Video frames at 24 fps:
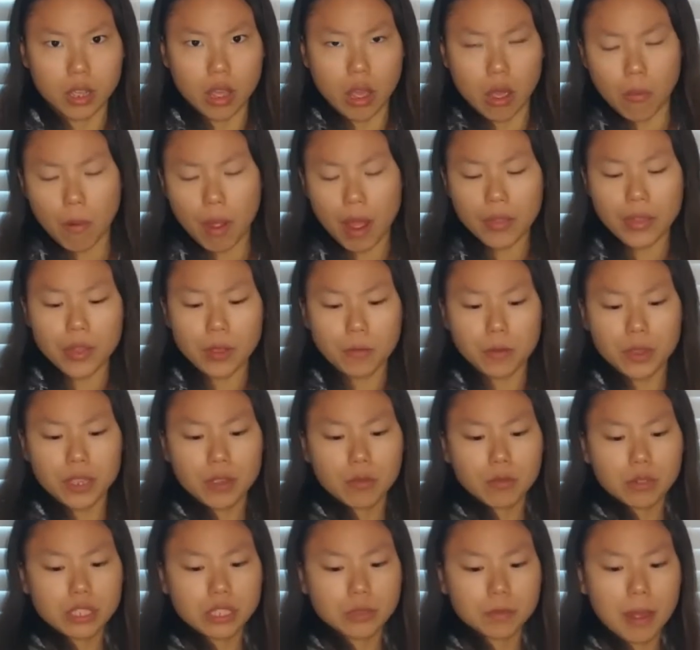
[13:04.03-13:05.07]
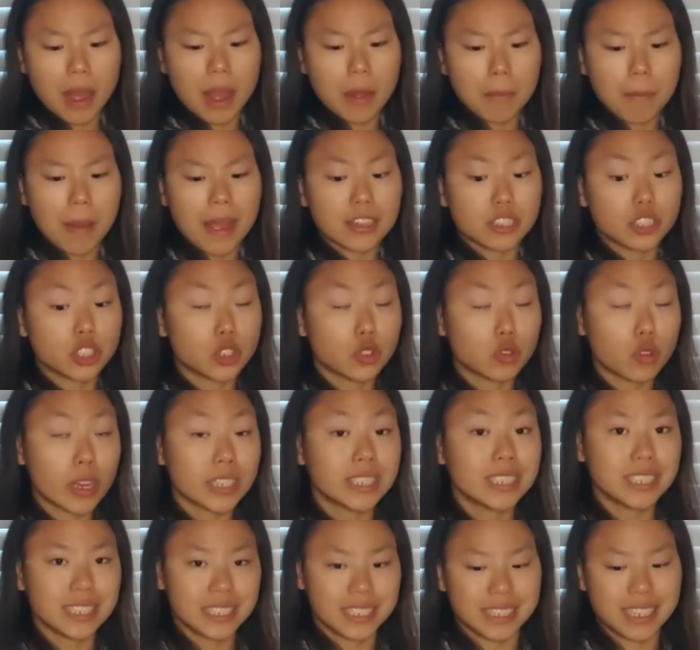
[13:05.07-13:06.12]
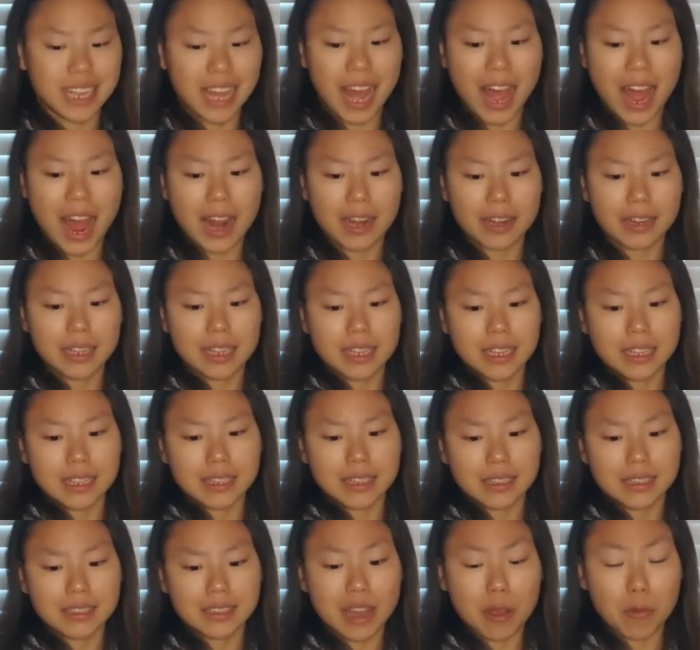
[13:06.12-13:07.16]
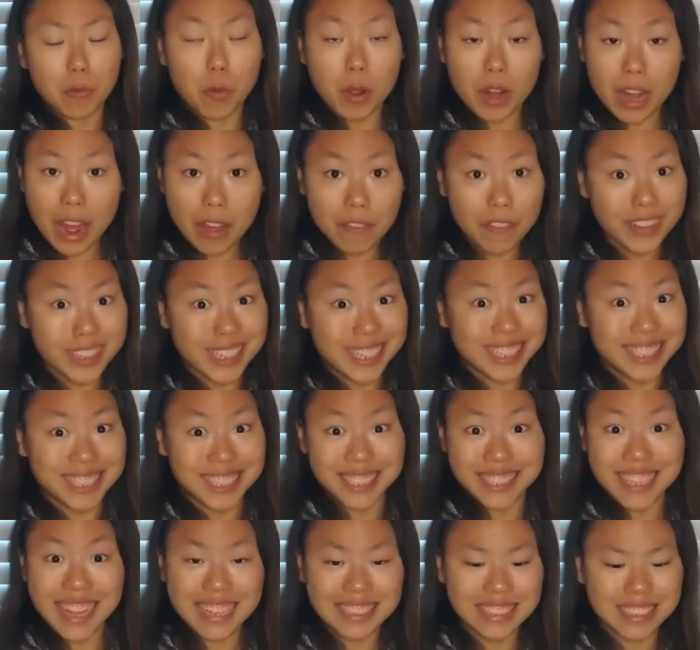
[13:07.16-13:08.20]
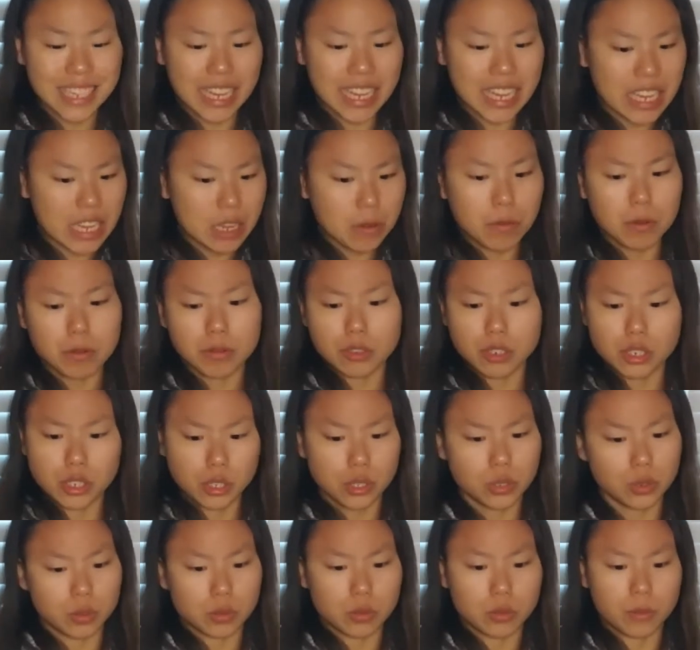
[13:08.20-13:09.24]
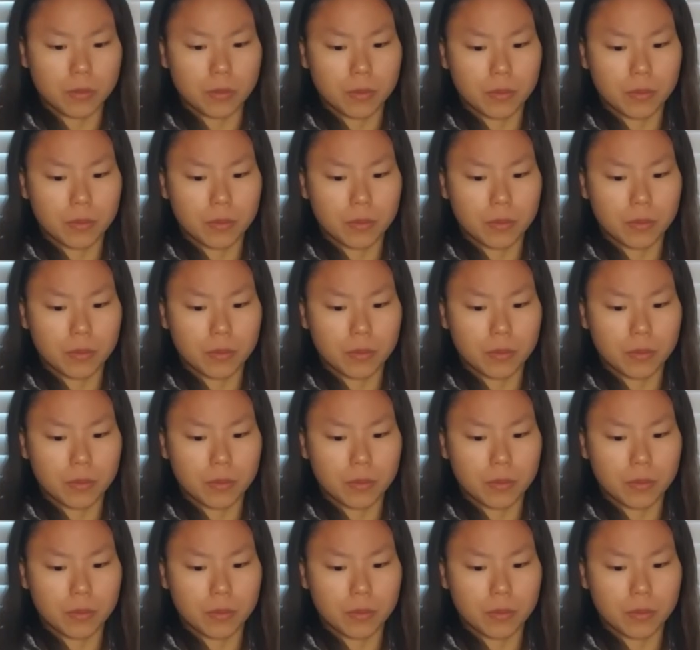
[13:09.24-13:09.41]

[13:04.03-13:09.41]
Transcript: Well, I think we can respond by trusting God that whatever he says, he will do.